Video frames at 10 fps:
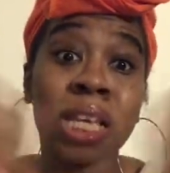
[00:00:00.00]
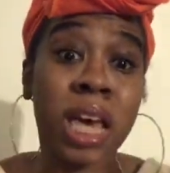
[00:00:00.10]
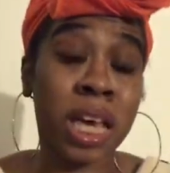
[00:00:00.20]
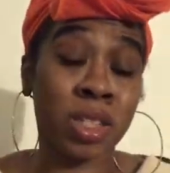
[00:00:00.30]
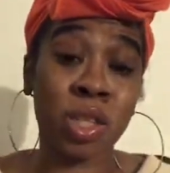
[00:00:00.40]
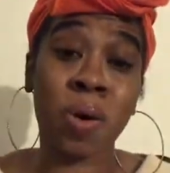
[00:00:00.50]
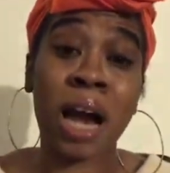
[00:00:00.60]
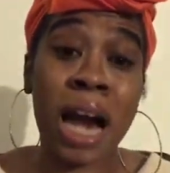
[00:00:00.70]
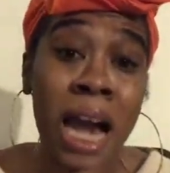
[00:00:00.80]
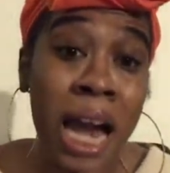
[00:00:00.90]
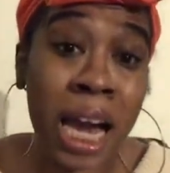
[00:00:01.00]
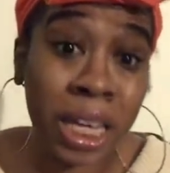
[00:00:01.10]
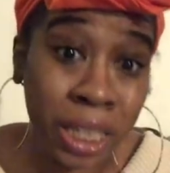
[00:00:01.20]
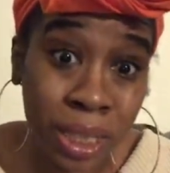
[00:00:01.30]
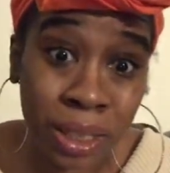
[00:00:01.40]
And so
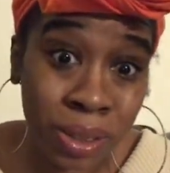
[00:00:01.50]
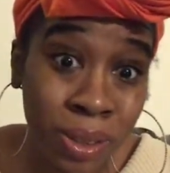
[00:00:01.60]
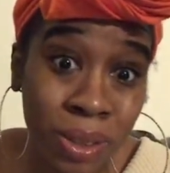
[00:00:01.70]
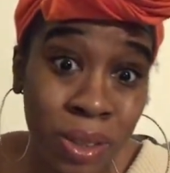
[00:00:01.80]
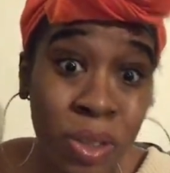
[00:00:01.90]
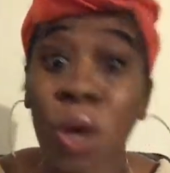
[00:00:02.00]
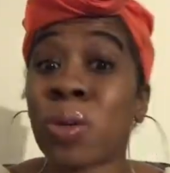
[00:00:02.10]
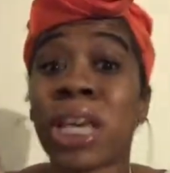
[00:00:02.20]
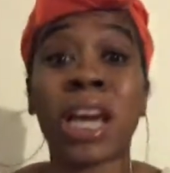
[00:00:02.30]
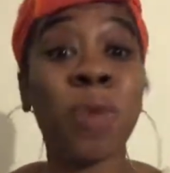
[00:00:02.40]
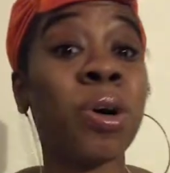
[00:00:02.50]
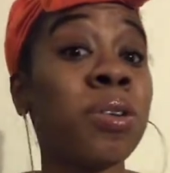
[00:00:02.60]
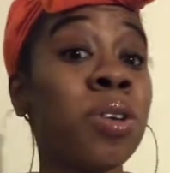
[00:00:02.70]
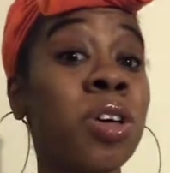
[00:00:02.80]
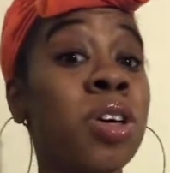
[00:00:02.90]
I don't care
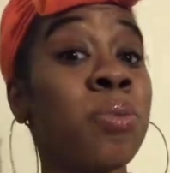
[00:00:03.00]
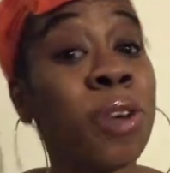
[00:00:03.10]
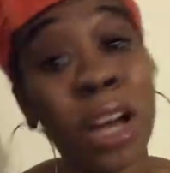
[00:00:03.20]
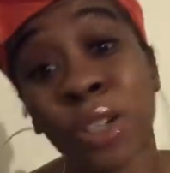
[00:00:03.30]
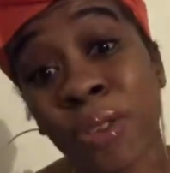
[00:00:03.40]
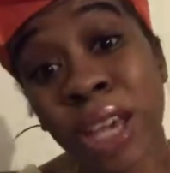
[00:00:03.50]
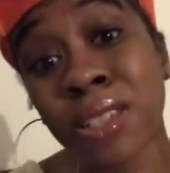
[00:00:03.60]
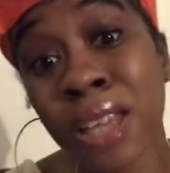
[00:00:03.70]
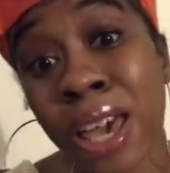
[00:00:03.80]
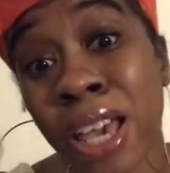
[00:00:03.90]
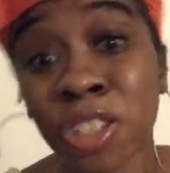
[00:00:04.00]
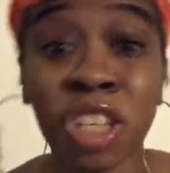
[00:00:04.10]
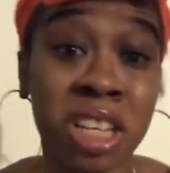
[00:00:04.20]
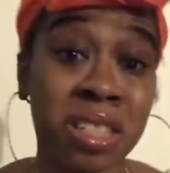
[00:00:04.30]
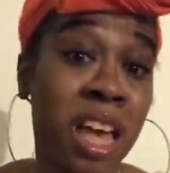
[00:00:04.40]
what Breonna Gray say. She
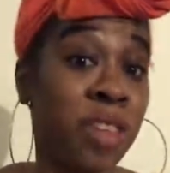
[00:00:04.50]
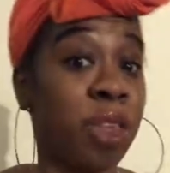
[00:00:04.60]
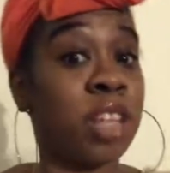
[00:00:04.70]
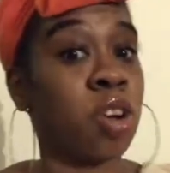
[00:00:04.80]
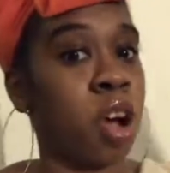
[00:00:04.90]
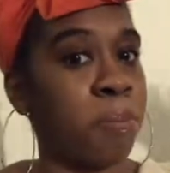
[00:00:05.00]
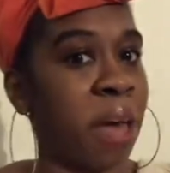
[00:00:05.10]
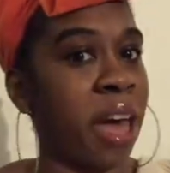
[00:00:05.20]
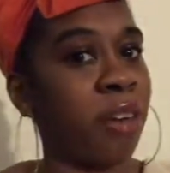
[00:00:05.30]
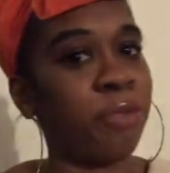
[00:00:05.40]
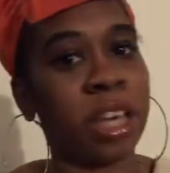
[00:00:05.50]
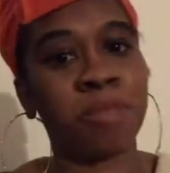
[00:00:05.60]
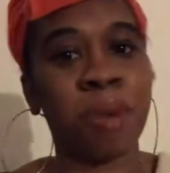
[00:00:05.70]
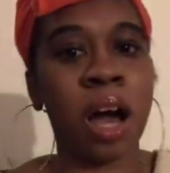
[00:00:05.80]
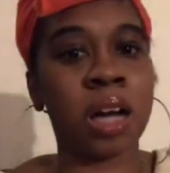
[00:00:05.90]
can say things on her Bad Faith
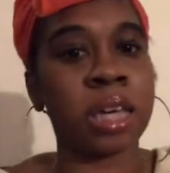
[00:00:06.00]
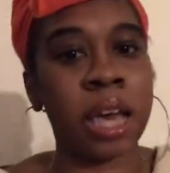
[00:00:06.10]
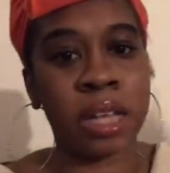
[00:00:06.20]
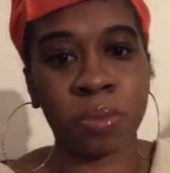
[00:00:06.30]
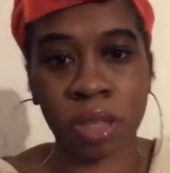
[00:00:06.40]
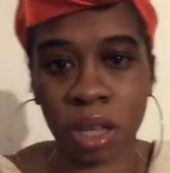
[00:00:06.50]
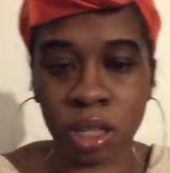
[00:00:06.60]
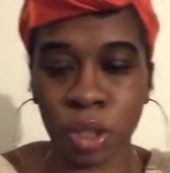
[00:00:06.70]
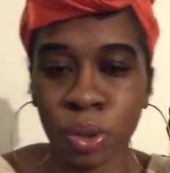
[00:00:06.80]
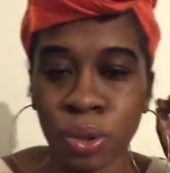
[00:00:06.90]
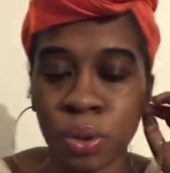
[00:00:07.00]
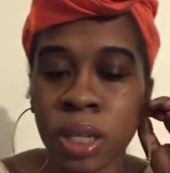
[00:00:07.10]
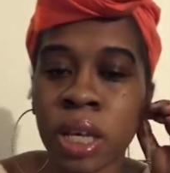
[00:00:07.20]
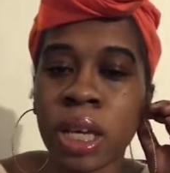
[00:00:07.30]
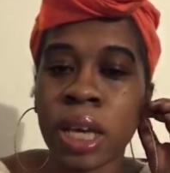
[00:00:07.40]
podcast with the other dude.
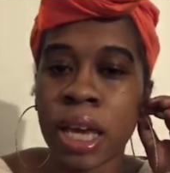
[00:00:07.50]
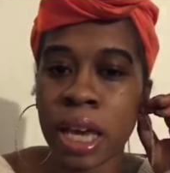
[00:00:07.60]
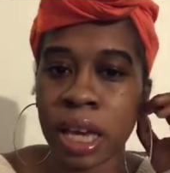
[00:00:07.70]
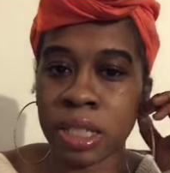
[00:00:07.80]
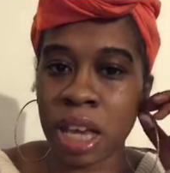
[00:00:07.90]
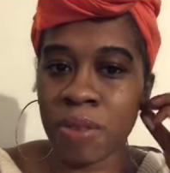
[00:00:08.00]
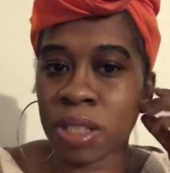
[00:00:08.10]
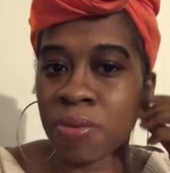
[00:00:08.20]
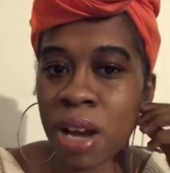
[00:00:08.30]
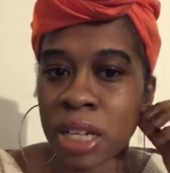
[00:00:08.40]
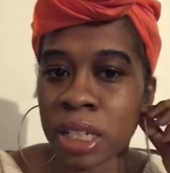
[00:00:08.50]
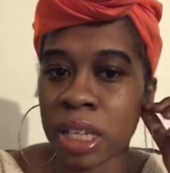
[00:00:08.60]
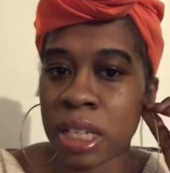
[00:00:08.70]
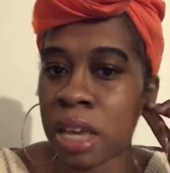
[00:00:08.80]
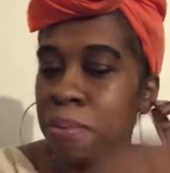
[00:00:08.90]
And David Serrata can
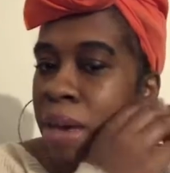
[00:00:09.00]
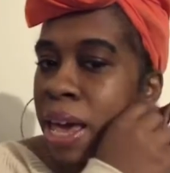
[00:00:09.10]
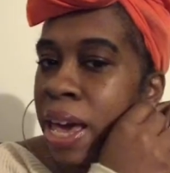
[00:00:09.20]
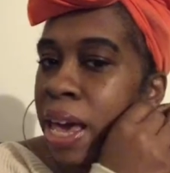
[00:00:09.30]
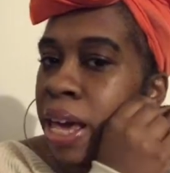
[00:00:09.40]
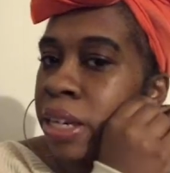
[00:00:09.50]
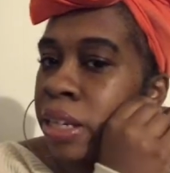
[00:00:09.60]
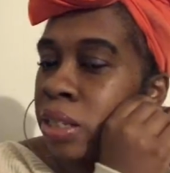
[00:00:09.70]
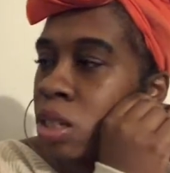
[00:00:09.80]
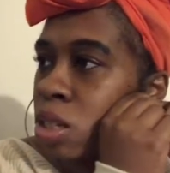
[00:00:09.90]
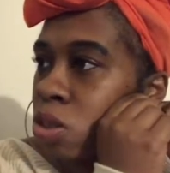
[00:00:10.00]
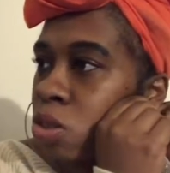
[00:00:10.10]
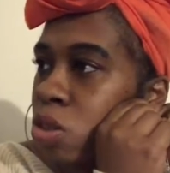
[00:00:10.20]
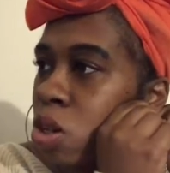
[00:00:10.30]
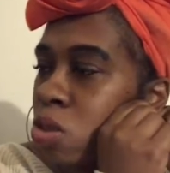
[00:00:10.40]
get mad and,
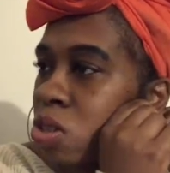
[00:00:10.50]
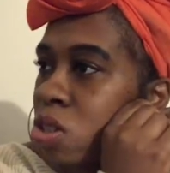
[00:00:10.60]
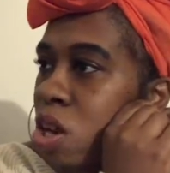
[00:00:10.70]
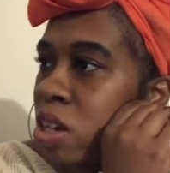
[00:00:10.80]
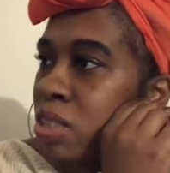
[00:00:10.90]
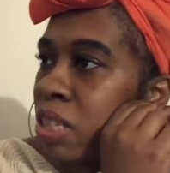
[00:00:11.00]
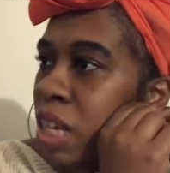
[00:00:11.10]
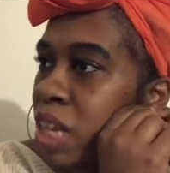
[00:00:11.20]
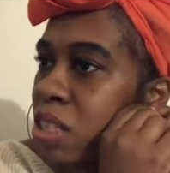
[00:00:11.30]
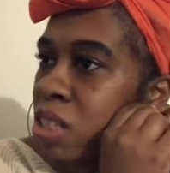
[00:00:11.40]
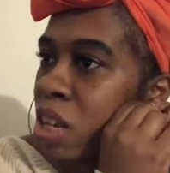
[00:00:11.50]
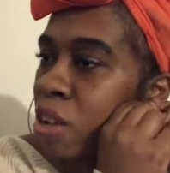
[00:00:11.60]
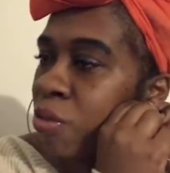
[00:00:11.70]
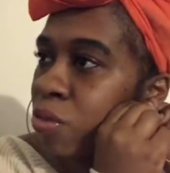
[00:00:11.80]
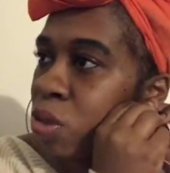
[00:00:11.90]
you know, start saying
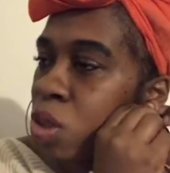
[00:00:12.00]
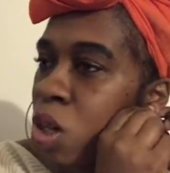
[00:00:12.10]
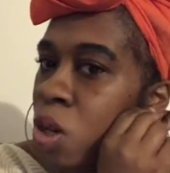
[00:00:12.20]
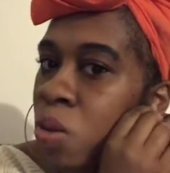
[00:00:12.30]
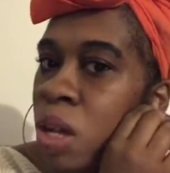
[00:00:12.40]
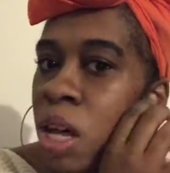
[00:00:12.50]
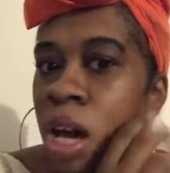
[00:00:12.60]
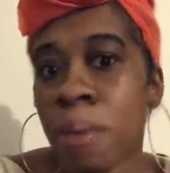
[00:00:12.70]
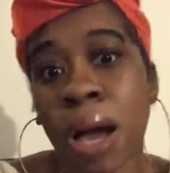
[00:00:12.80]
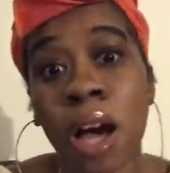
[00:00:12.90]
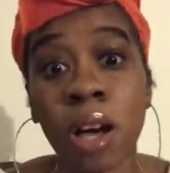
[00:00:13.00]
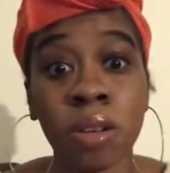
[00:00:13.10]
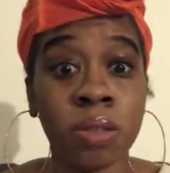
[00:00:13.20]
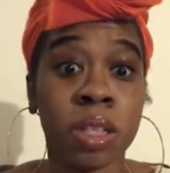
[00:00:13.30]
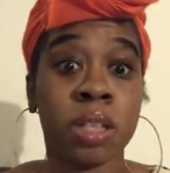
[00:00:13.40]
stuff, you know,
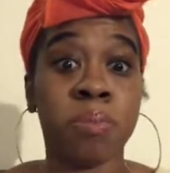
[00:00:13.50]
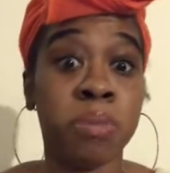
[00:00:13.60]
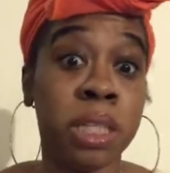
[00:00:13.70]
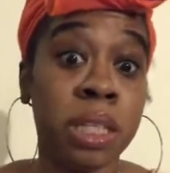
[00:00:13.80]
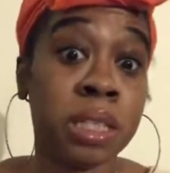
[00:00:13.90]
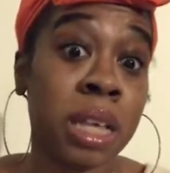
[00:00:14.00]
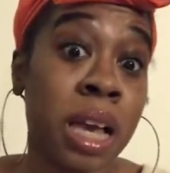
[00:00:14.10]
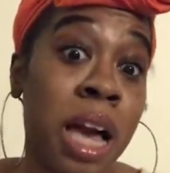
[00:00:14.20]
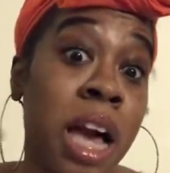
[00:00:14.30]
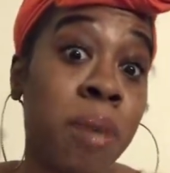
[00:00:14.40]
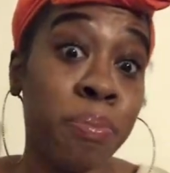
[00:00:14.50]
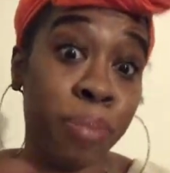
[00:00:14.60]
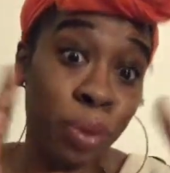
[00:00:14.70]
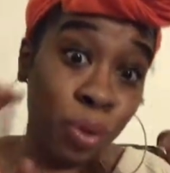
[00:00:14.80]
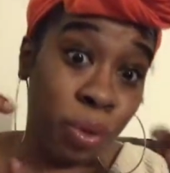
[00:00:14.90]
about me saying I'm
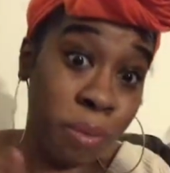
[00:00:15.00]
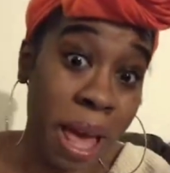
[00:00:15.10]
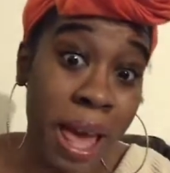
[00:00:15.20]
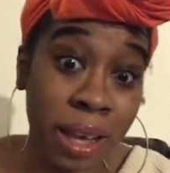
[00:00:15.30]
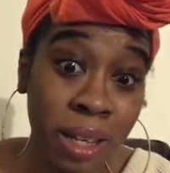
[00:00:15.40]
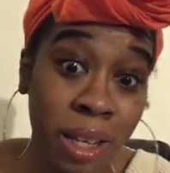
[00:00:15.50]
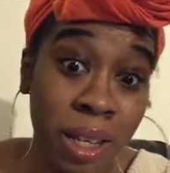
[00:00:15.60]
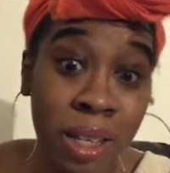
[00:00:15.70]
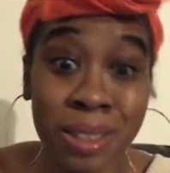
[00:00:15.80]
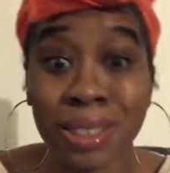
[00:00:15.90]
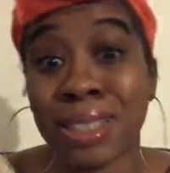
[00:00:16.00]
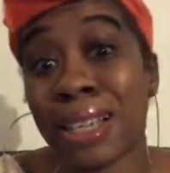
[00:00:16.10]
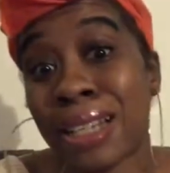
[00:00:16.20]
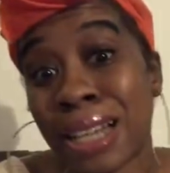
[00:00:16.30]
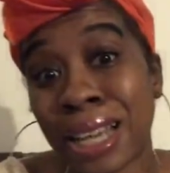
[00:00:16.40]
blue MAGA and
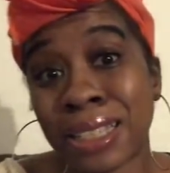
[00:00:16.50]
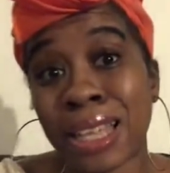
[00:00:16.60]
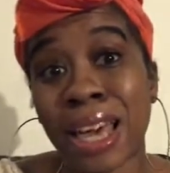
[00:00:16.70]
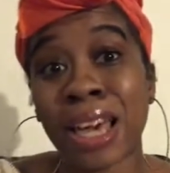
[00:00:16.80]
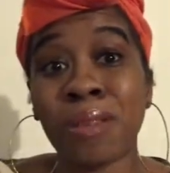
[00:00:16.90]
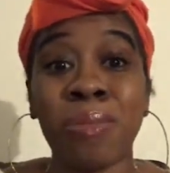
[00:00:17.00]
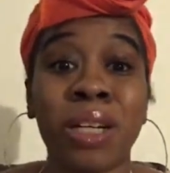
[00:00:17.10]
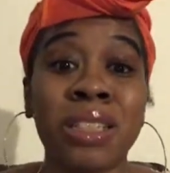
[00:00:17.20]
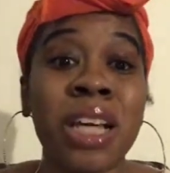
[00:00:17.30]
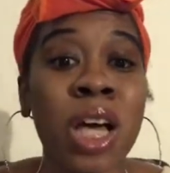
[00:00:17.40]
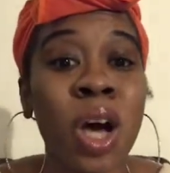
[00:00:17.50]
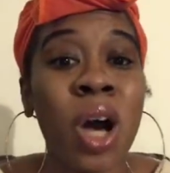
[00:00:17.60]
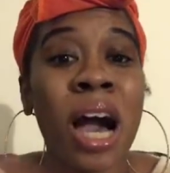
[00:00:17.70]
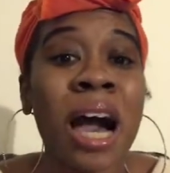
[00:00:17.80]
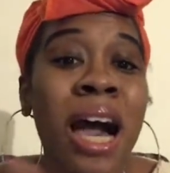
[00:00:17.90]
shit like that. But
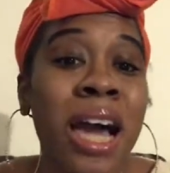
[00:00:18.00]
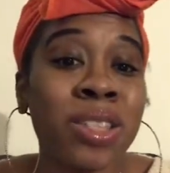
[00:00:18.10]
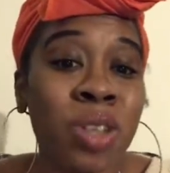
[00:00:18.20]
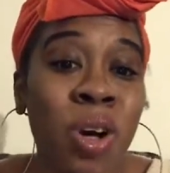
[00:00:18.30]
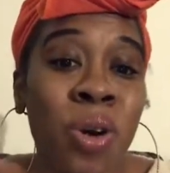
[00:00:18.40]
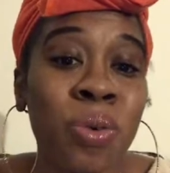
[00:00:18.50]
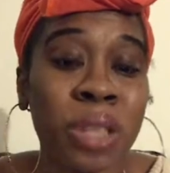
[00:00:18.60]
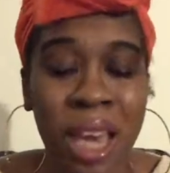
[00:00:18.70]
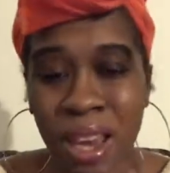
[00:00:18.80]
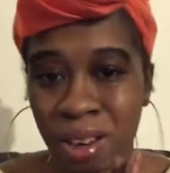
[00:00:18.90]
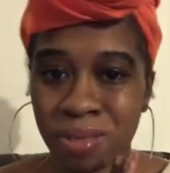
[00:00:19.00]
I don't care.